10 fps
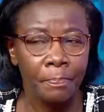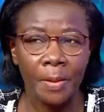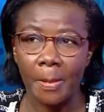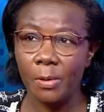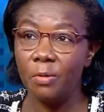
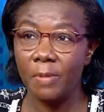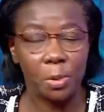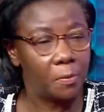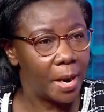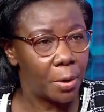And that's the University
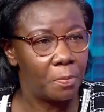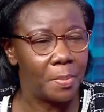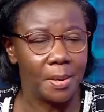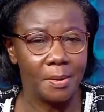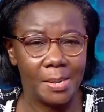of
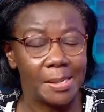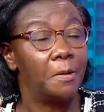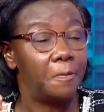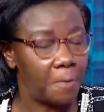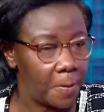Nairobi, this is the
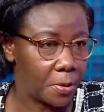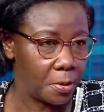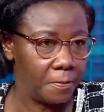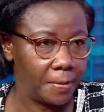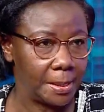fourth
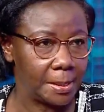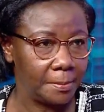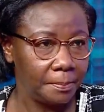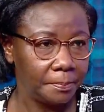conference.